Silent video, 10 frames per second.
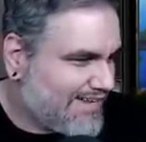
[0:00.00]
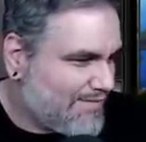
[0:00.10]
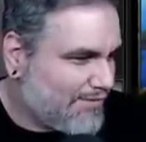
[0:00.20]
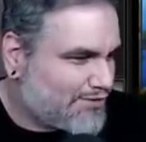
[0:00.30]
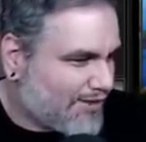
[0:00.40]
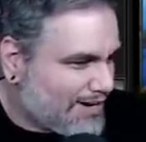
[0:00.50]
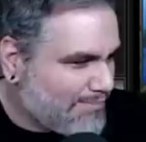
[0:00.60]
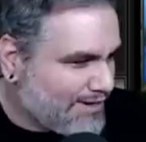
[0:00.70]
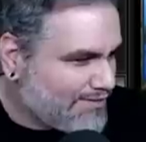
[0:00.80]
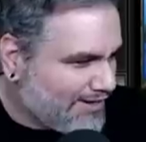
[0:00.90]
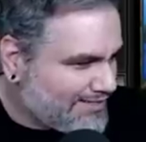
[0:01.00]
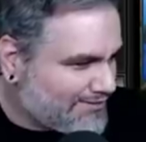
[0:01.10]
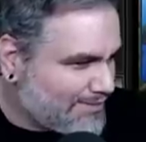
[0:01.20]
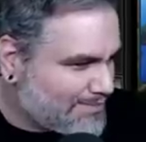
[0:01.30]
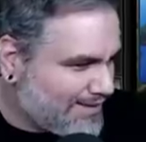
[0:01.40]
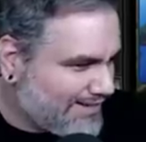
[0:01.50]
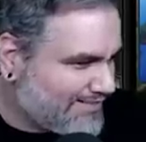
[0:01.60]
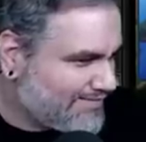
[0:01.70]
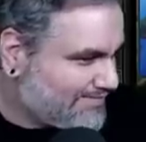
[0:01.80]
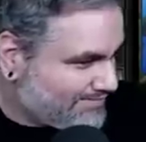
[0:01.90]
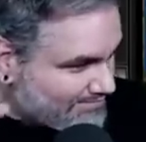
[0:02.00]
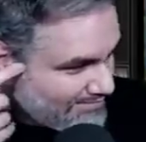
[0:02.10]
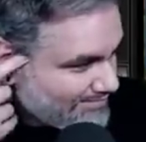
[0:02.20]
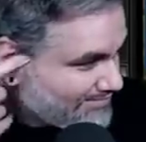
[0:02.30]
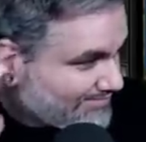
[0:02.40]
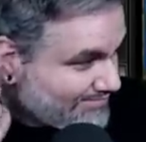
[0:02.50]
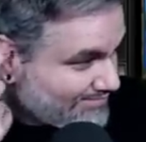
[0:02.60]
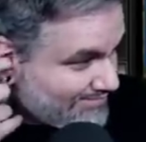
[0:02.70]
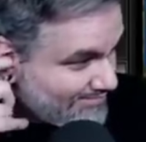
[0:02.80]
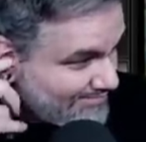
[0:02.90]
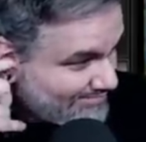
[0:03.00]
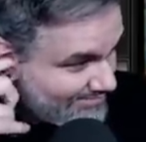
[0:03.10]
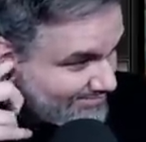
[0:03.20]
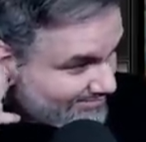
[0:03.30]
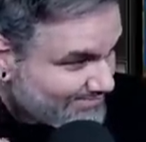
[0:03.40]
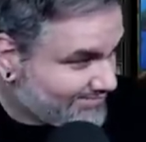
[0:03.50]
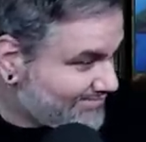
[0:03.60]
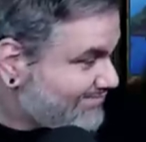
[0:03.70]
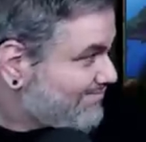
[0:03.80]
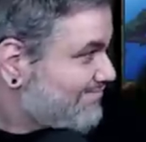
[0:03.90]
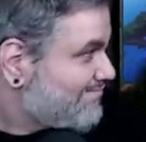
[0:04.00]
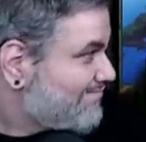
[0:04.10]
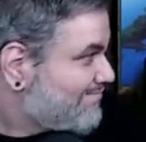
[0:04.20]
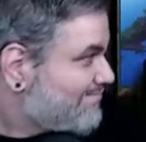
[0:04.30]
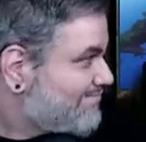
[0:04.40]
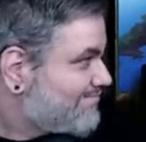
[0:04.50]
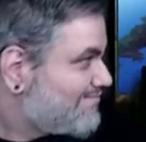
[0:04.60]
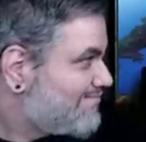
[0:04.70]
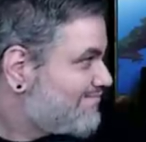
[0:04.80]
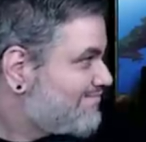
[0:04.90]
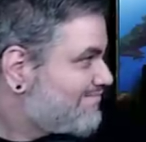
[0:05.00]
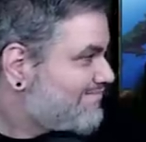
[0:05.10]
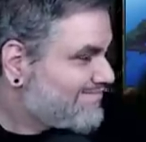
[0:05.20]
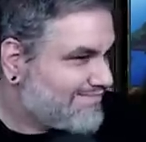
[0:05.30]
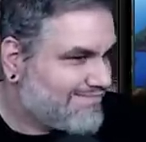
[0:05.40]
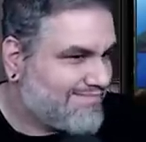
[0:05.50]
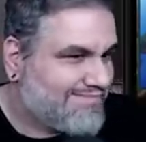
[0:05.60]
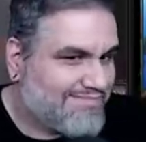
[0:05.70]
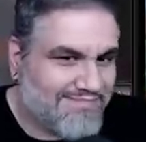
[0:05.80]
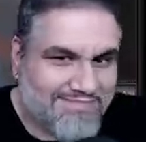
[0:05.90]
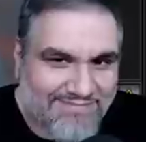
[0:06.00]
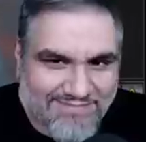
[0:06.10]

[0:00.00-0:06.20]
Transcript: Have you ever tried Breathe Right strips, man? Well, I sleep by myself, so that doesn't really make any sense.